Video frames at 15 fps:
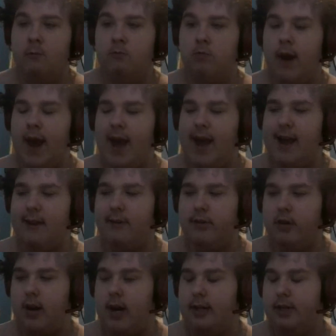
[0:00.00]
Rey
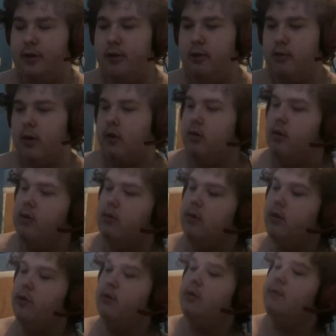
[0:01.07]
tried to recruit
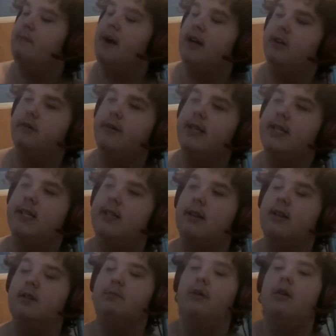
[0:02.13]
Luke back to
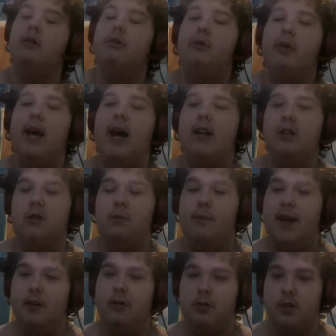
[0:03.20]
resistance, but Luke had some
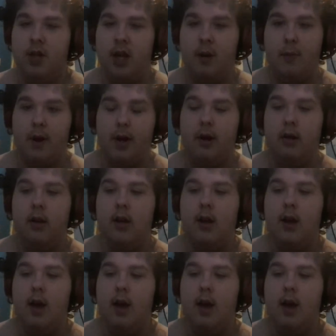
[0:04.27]
mental turmoil